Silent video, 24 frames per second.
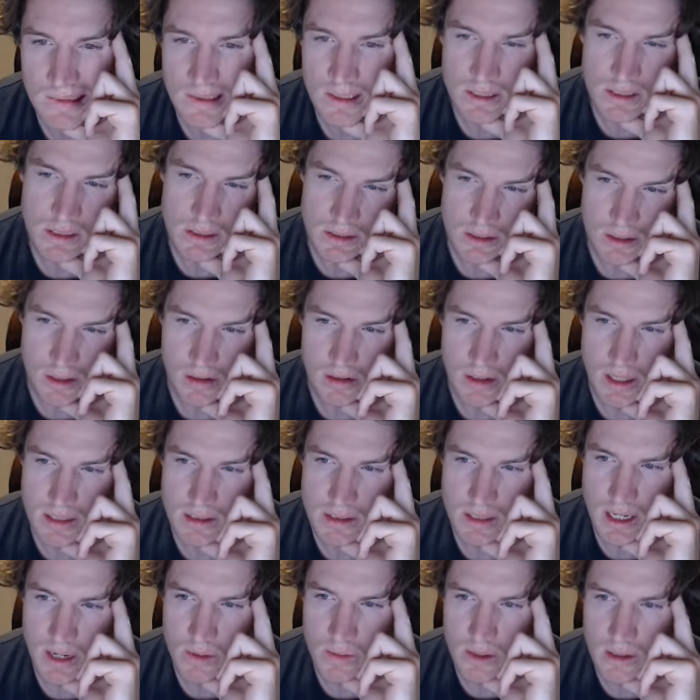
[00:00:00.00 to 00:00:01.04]
So that's
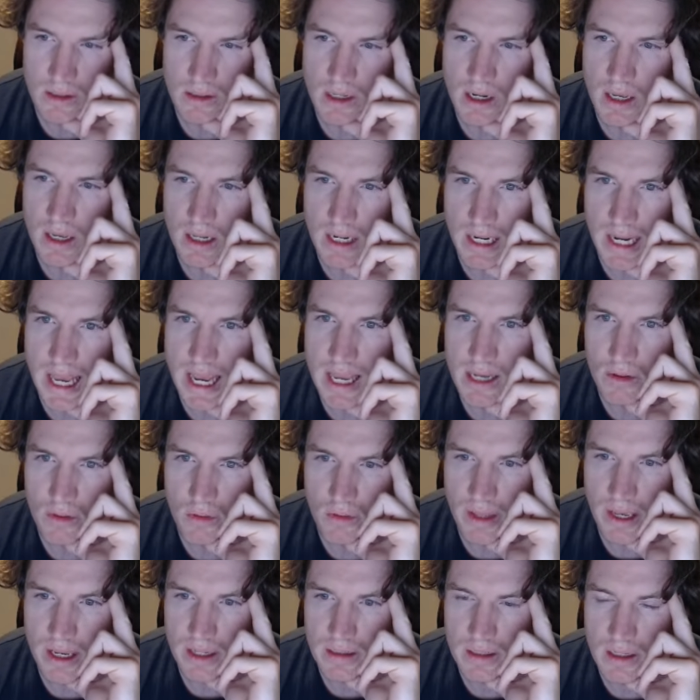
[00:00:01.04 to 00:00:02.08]
how we could land on
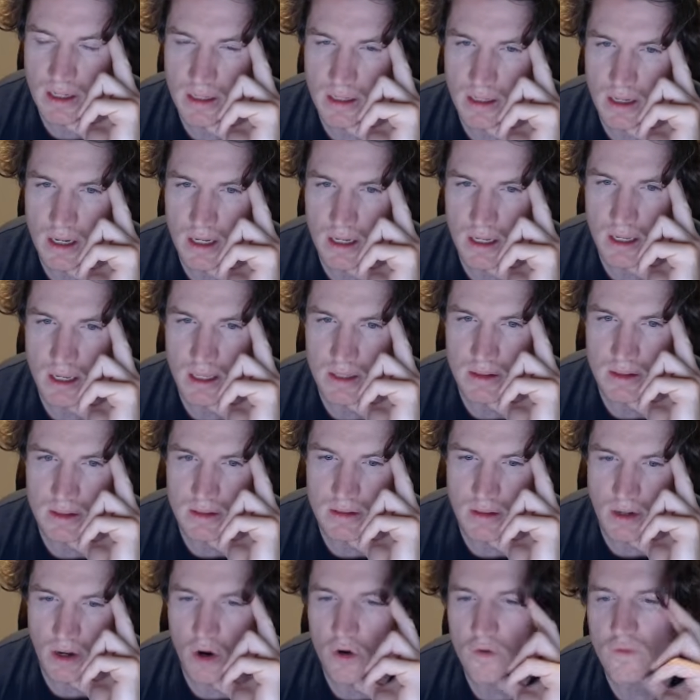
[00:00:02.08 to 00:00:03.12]
that. And
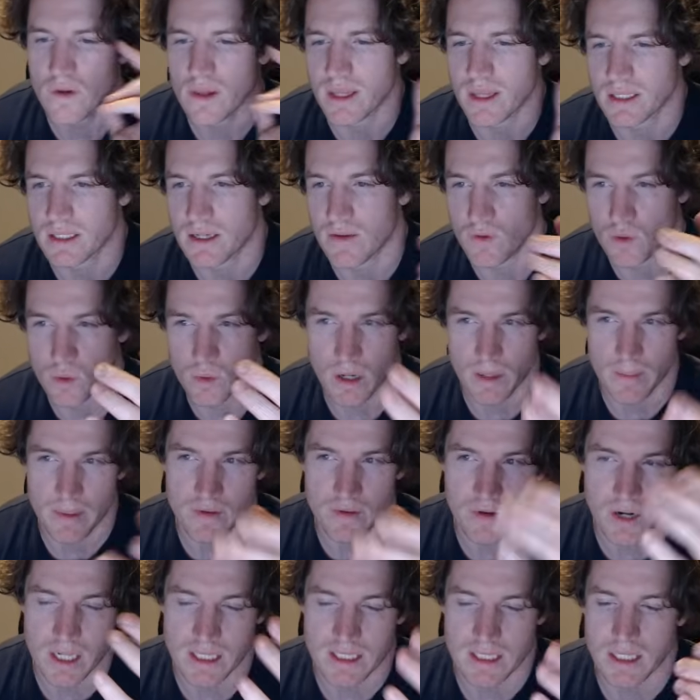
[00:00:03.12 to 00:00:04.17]
hopefully that's giving you a bit of
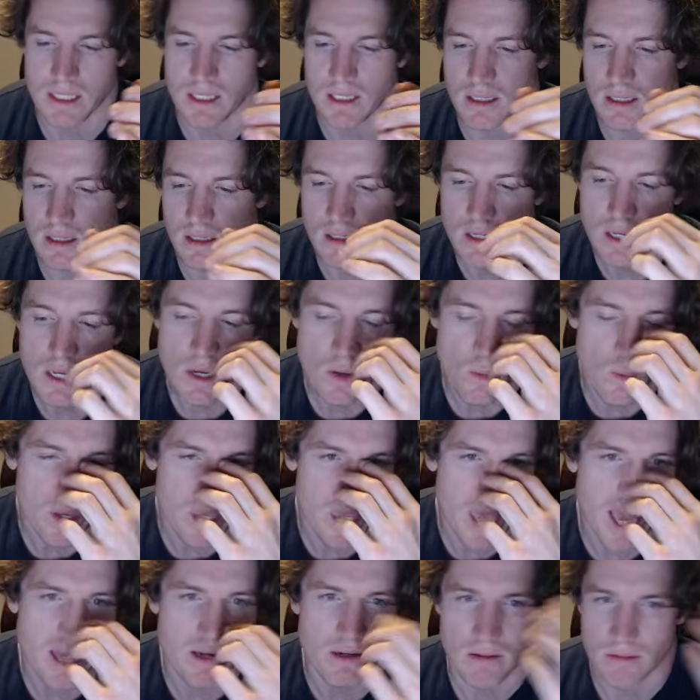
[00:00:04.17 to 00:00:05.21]
an idea here.
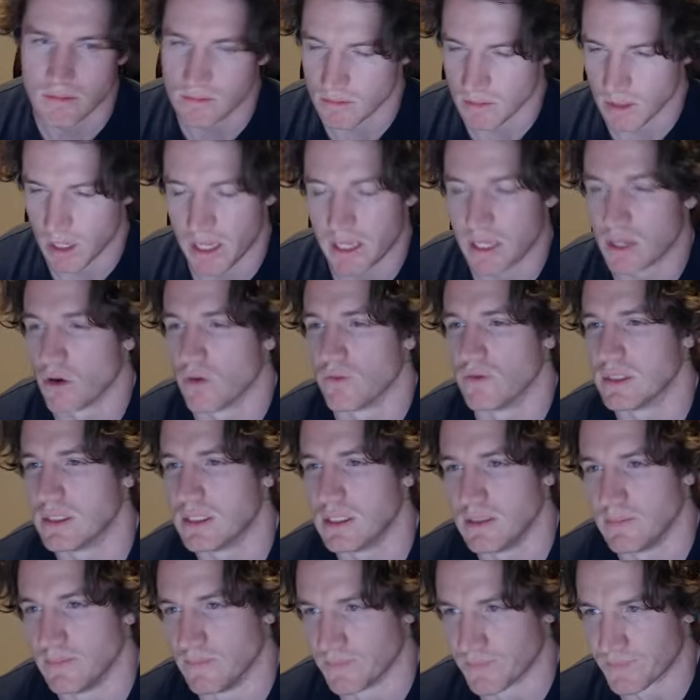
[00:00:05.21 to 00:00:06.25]
I could
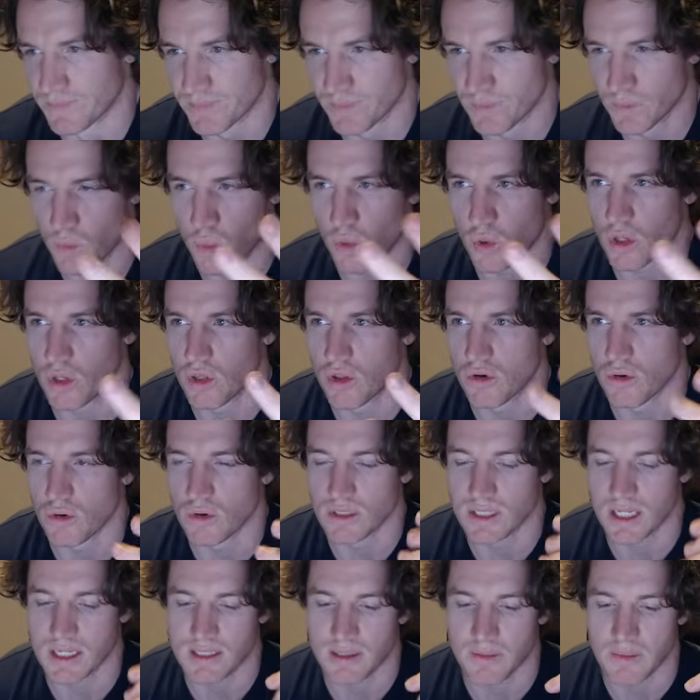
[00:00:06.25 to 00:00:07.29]
obviously walk you through,
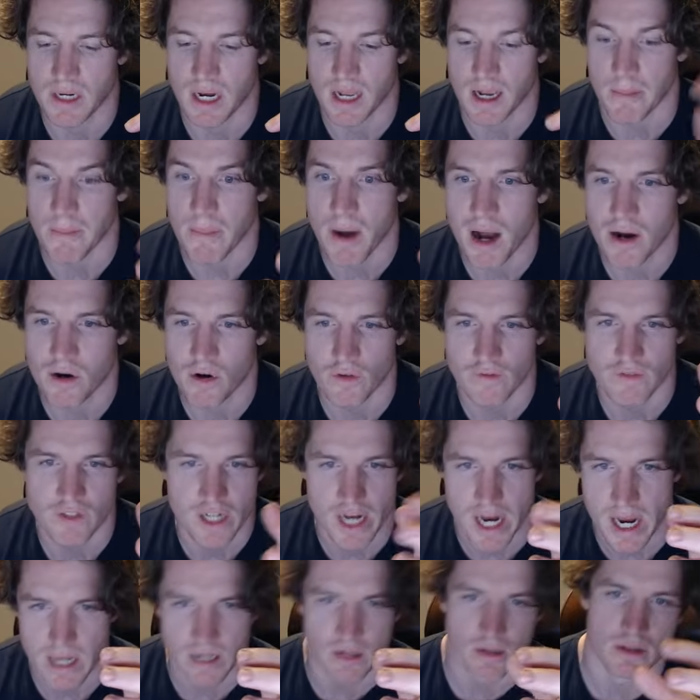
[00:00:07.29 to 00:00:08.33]
say something like a Markov
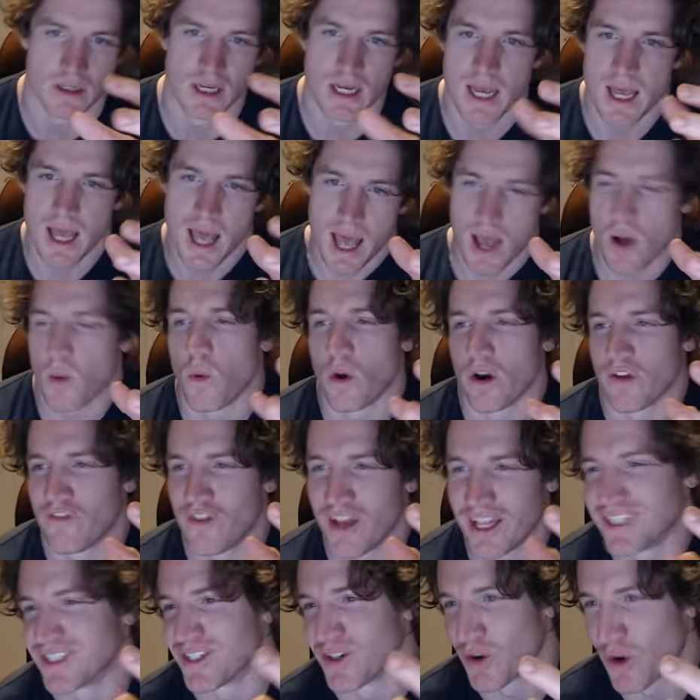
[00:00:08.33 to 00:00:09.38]
chain on what
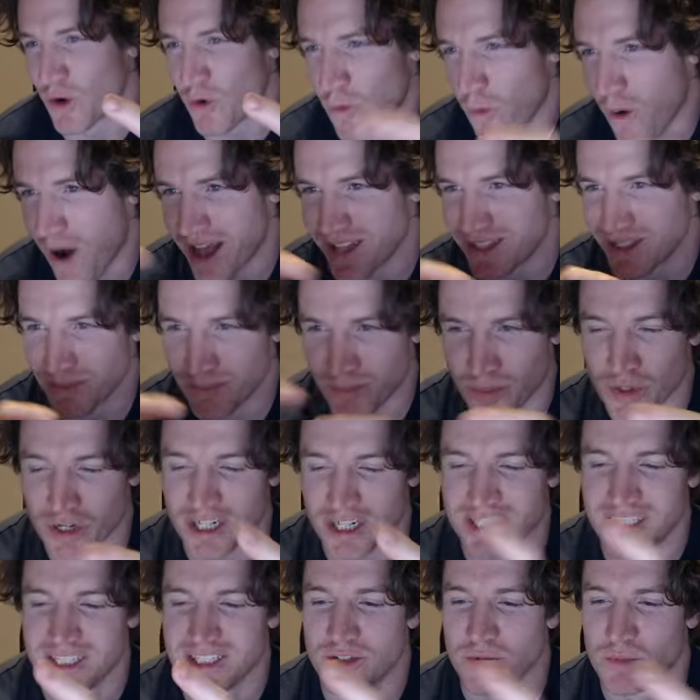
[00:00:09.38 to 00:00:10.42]
events are required to put
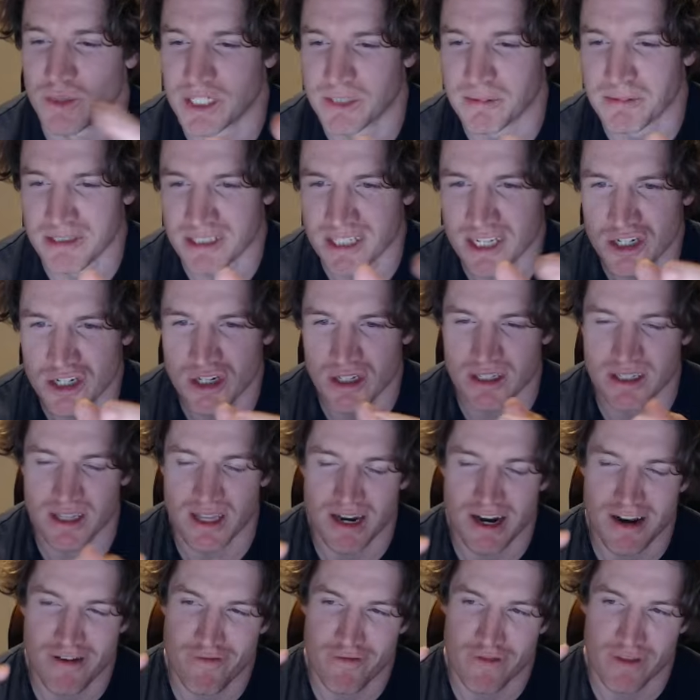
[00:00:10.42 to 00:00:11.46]
us into which positions, and
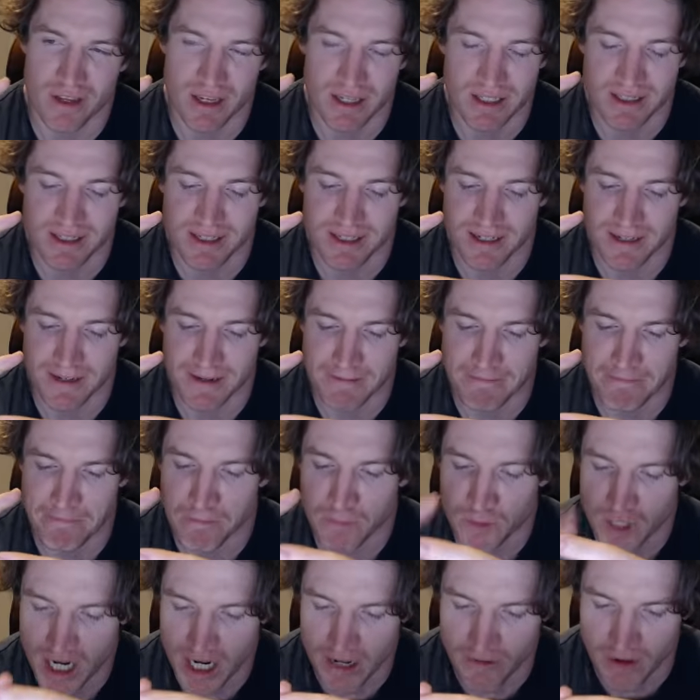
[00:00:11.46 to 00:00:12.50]
if it's
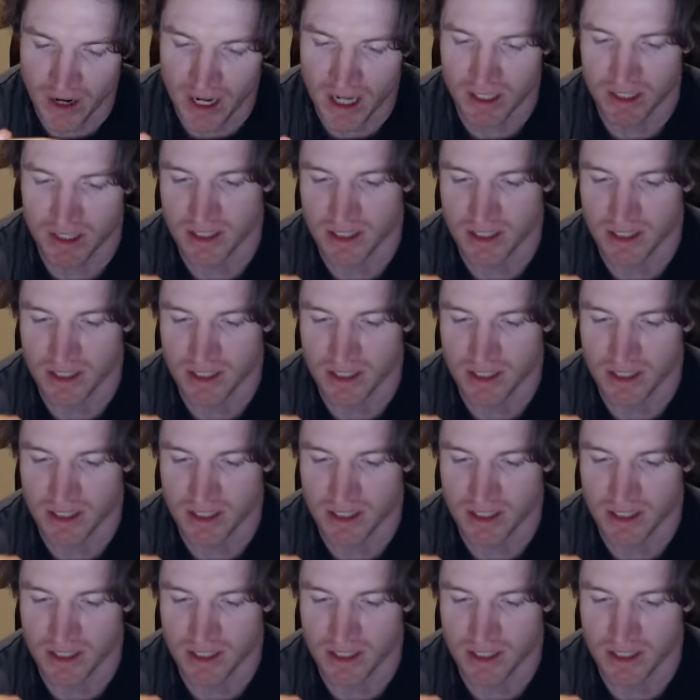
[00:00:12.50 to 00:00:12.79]
JD Vance